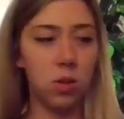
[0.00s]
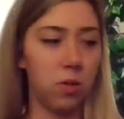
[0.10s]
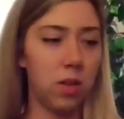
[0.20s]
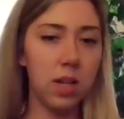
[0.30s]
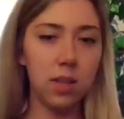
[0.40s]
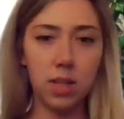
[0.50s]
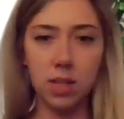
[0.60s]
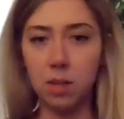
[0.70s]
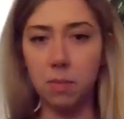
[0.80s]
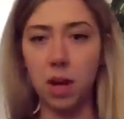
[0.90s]
So this
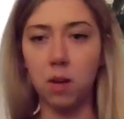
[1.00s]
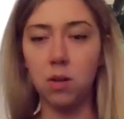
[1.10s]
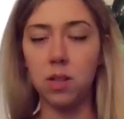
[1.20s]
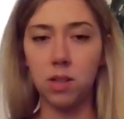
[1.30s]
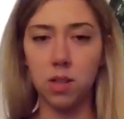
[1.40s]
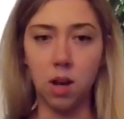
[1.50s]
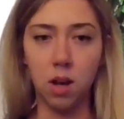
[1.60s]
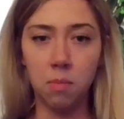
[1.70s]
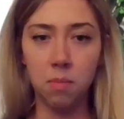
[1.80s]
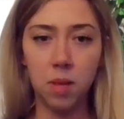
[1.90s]
is about
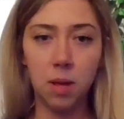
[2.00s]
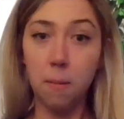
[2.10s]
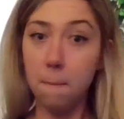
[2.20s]
some